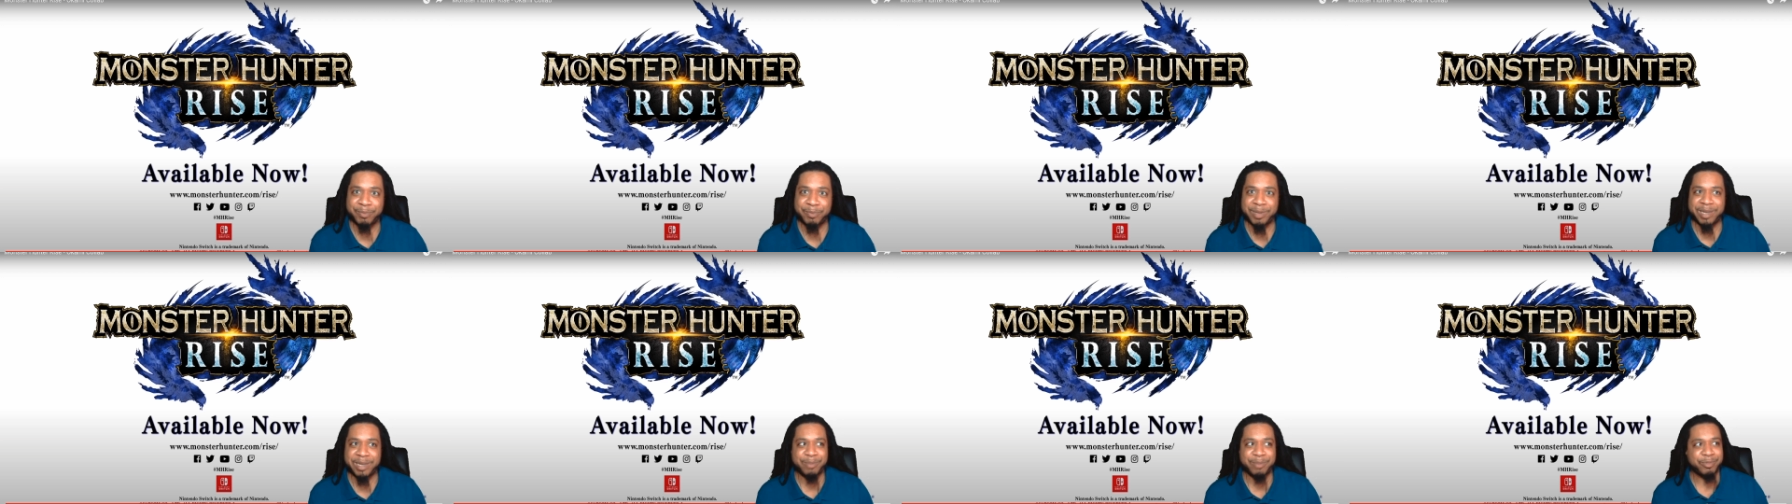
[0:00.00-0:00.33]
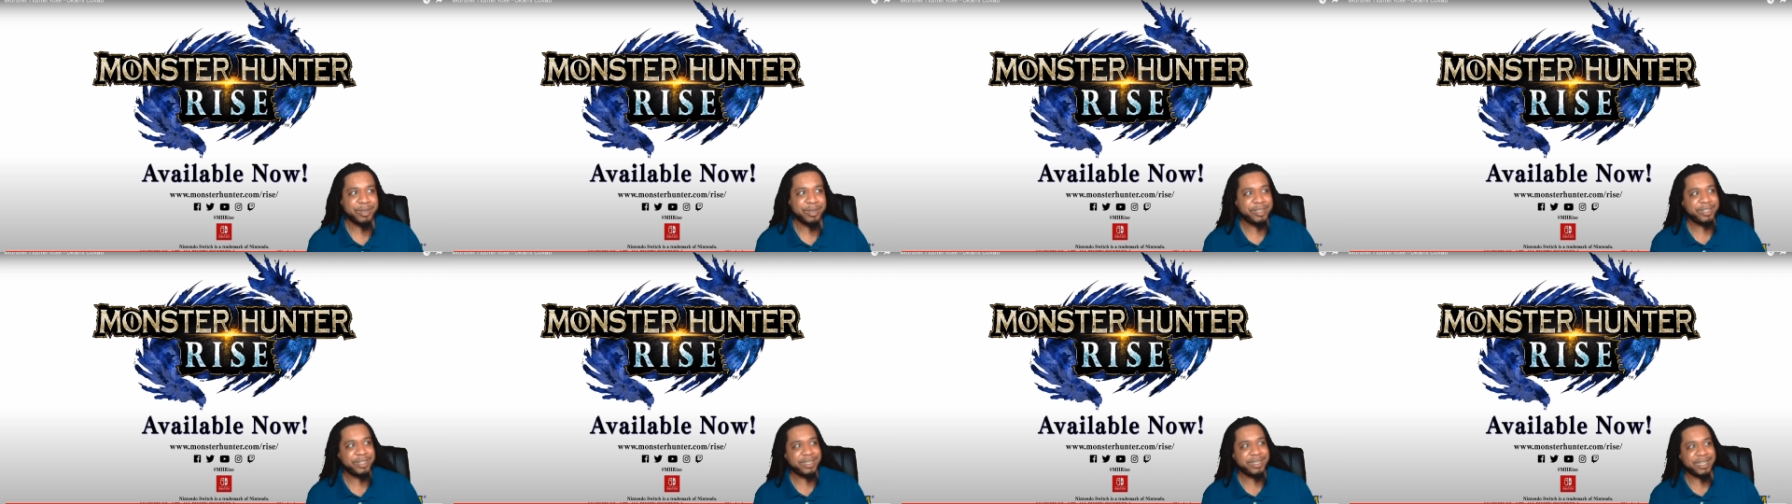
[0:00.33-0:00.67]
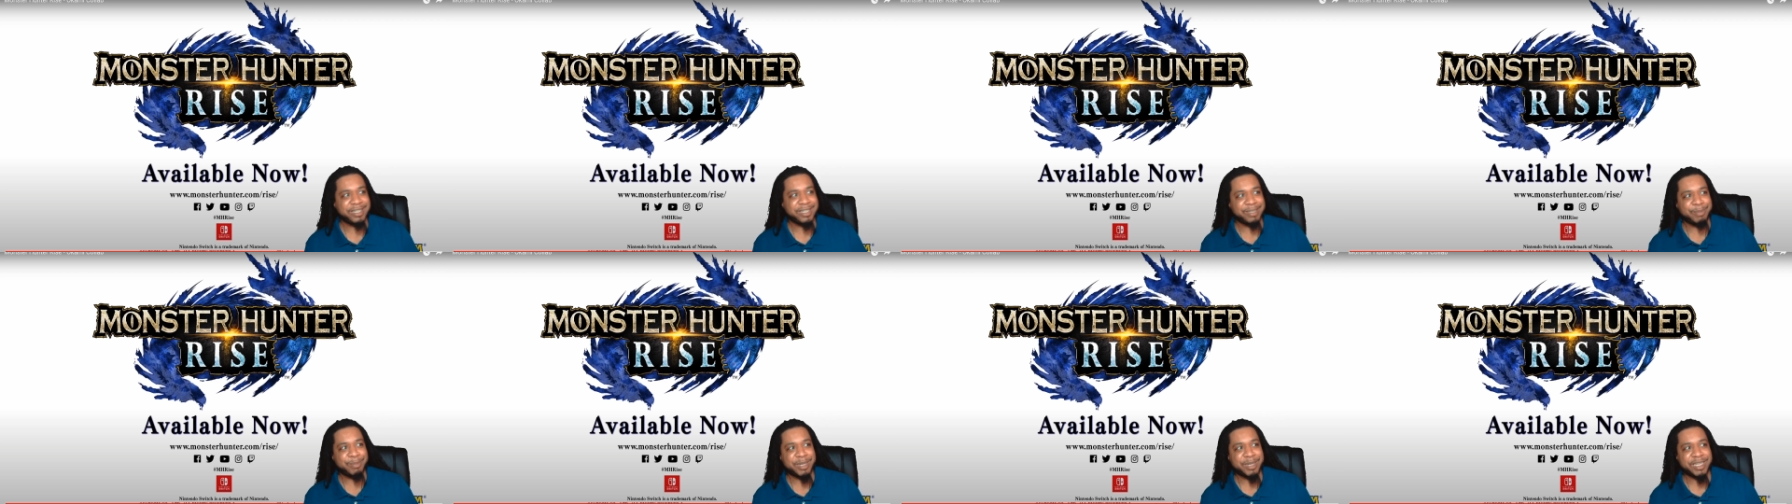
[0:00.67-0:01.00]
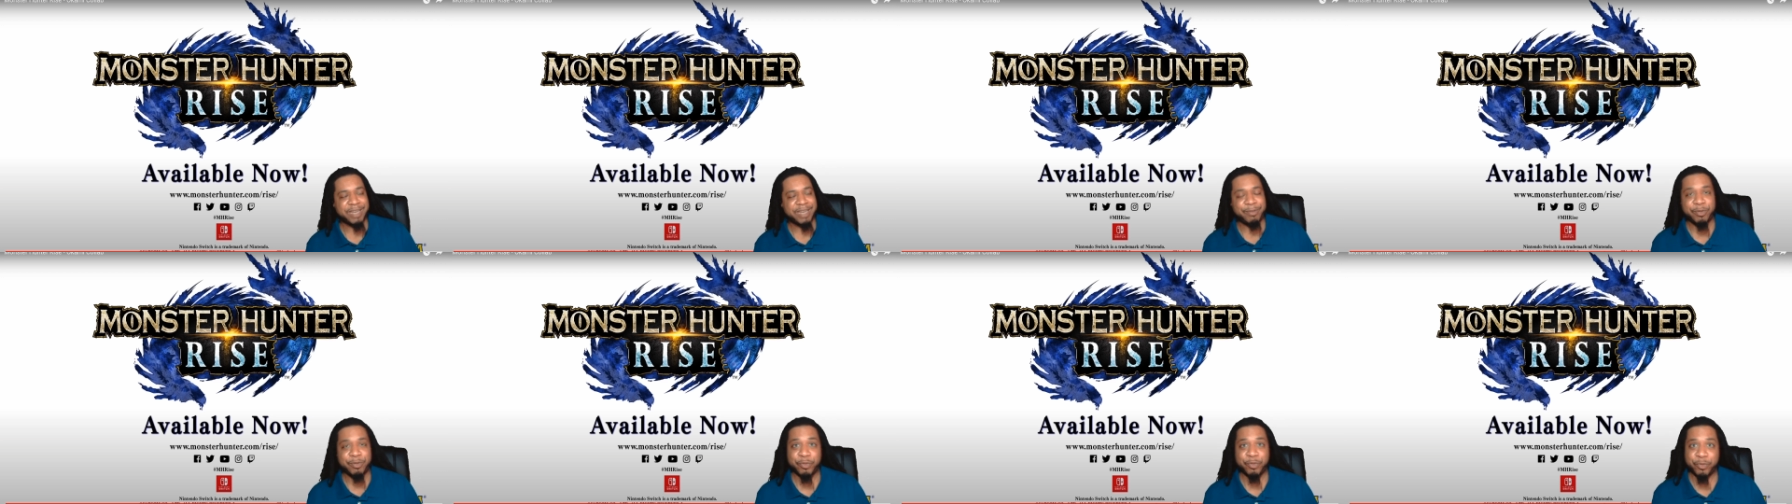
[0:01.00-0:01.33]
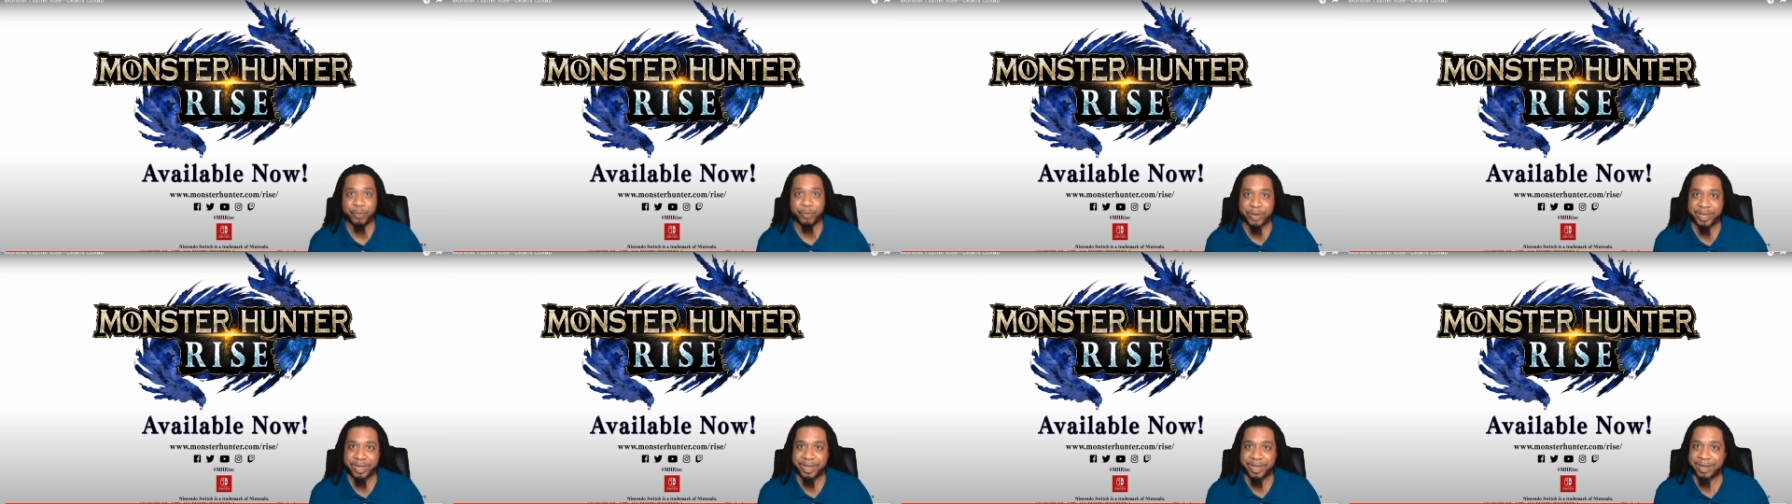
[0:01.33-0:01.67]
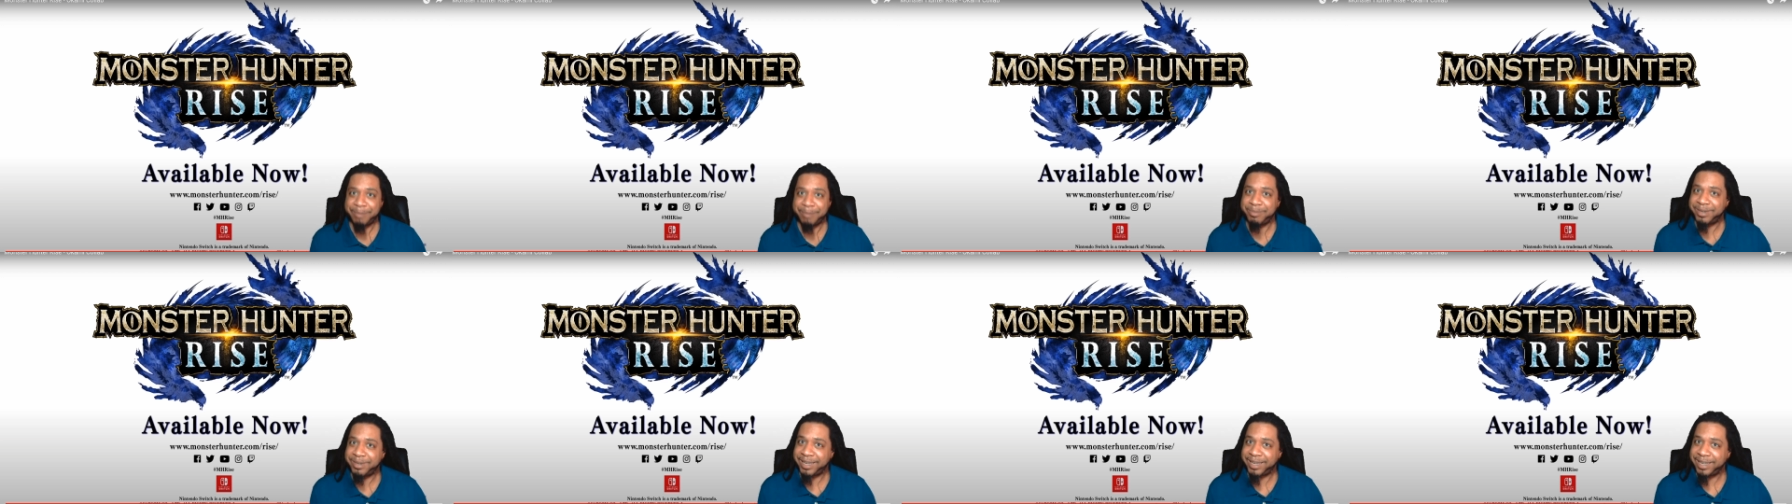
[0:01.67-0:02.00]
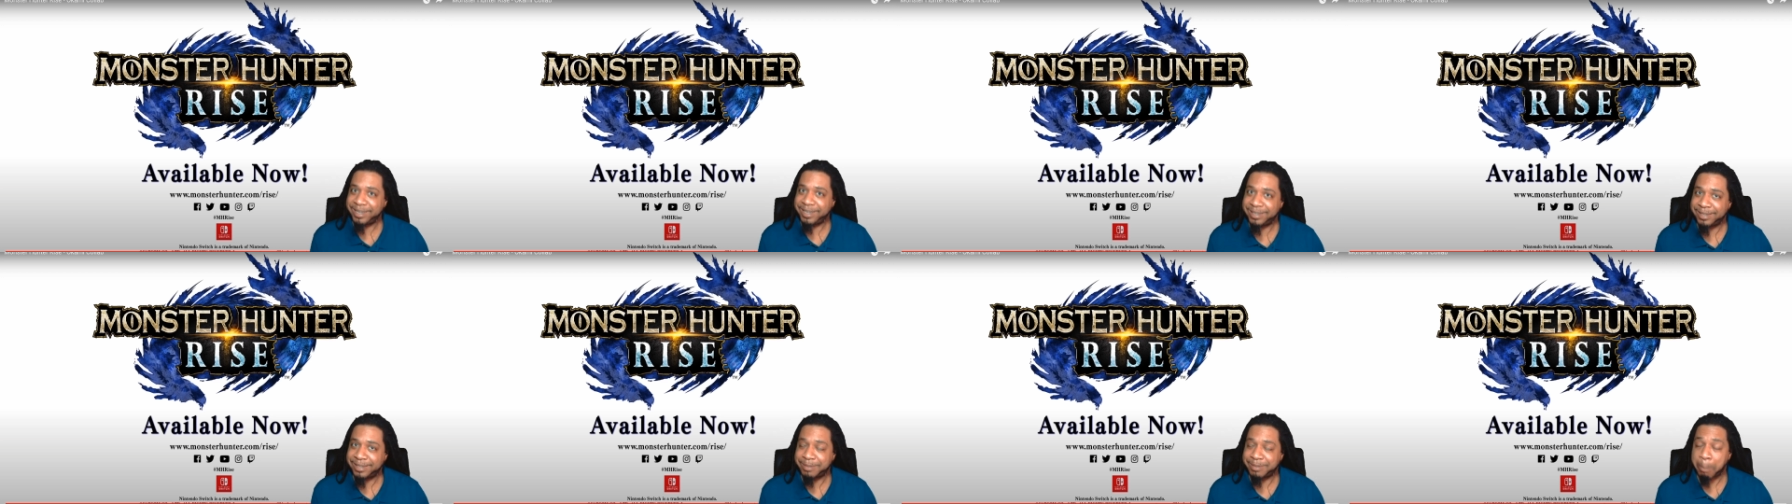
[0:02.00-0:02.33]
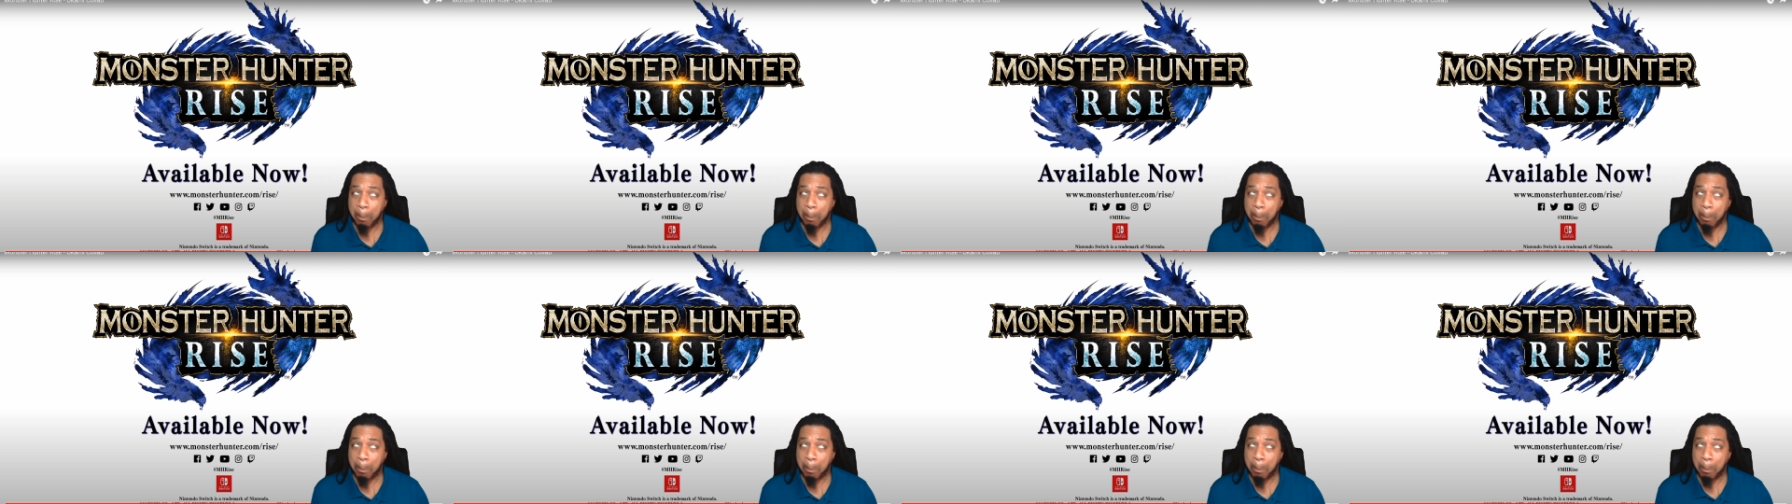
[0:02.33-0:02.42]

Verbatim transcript: be appreciated that so much. Give me free updates.